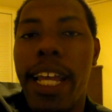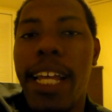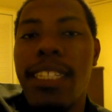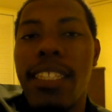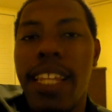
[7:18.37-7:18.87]

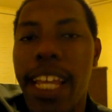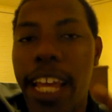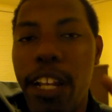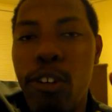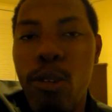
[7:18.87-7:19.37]
It's The
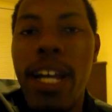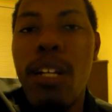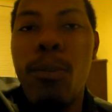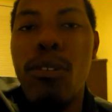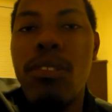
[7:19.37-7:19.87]

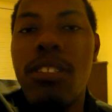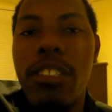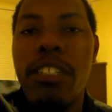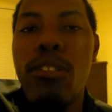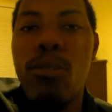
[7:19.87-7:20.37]
Incredibles
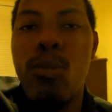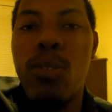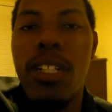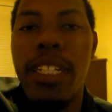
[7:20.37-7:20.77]
2.